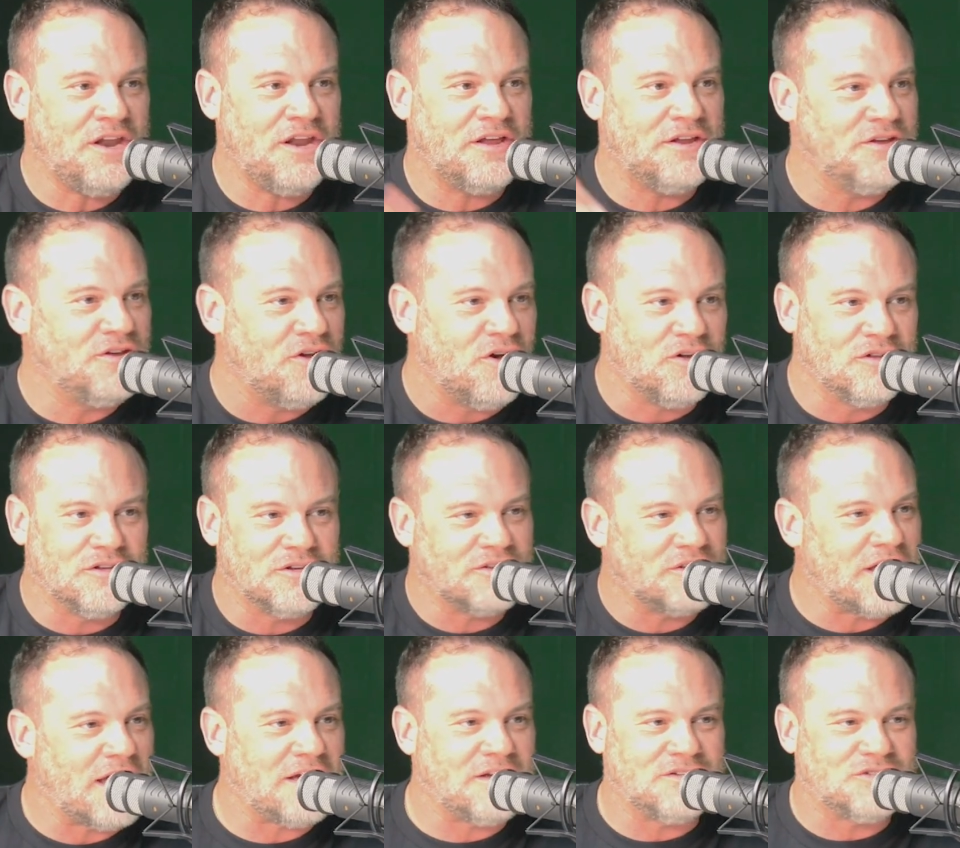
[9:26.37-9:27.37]
And, look at
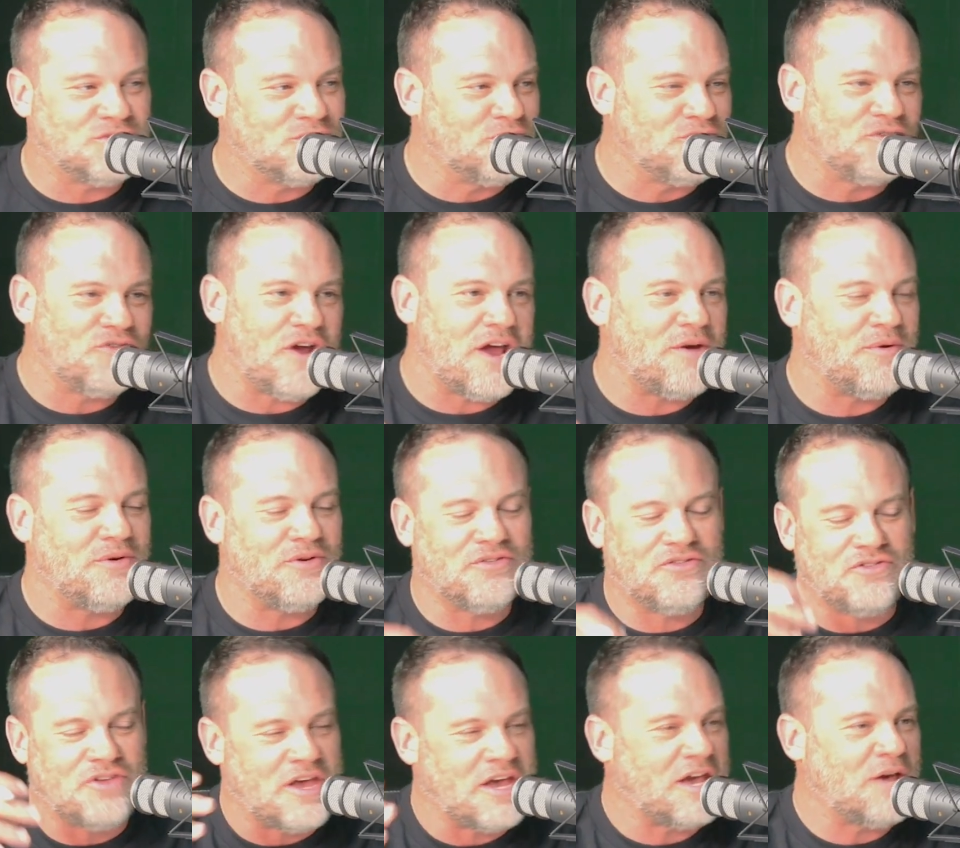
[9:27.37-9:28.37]
that. He's doing great. We were
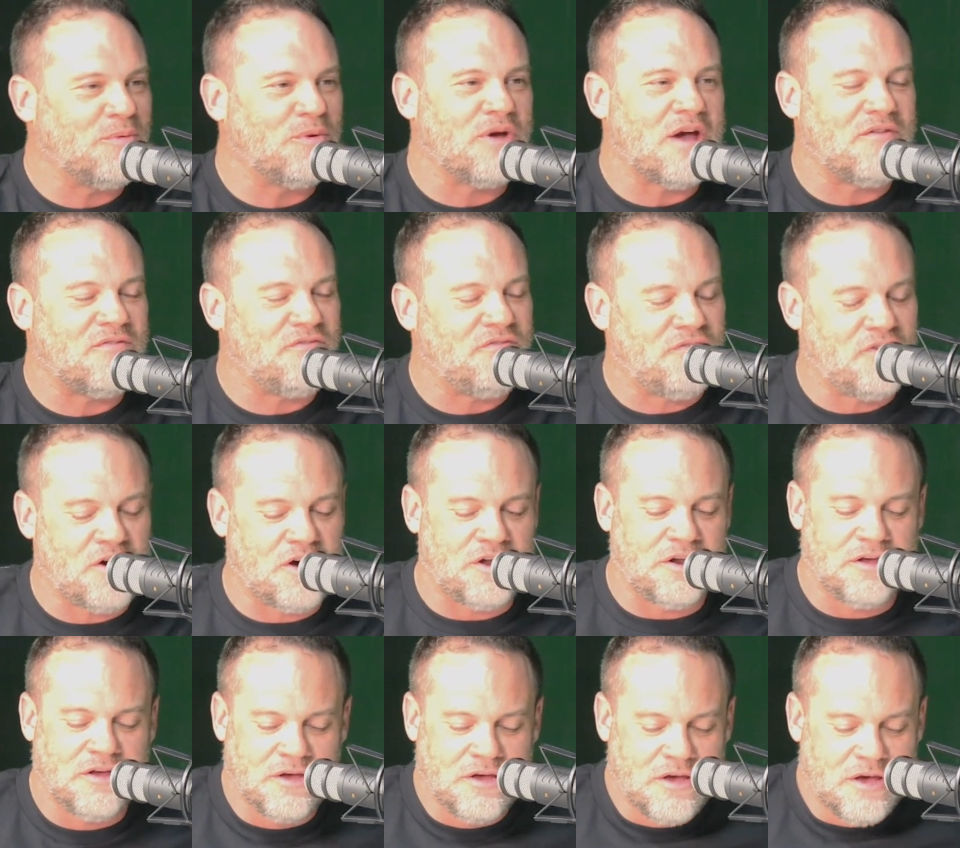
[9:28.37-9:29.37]
singing. We were having
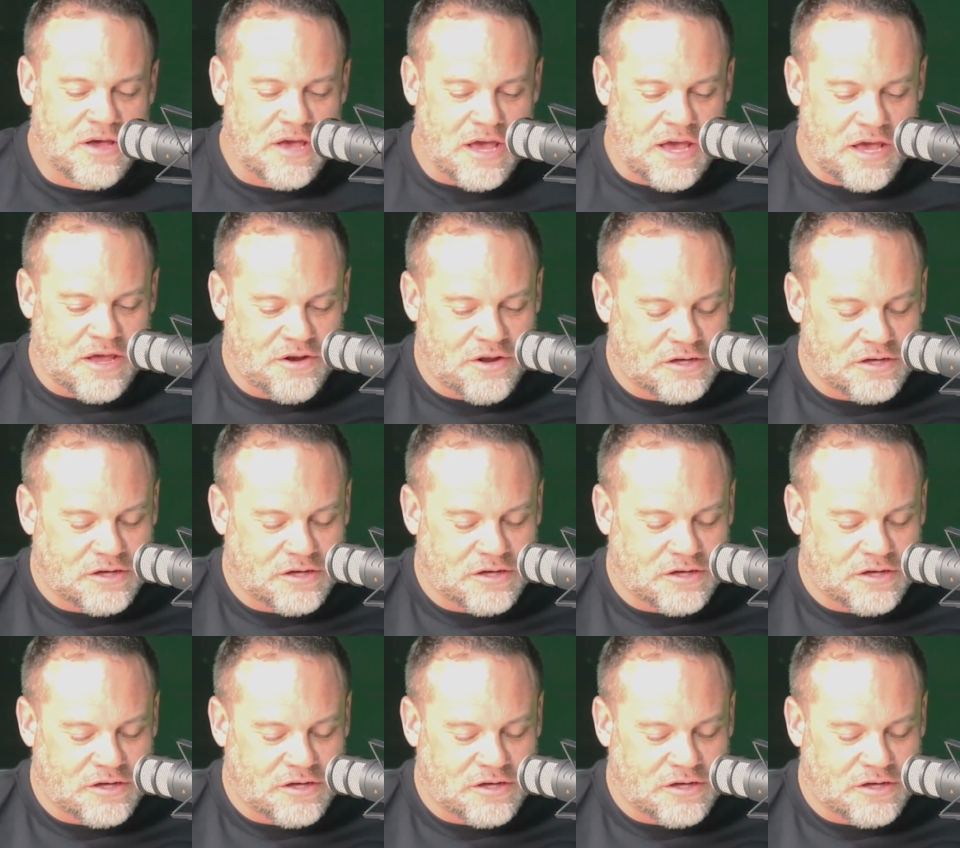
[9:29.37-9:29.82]
fun." And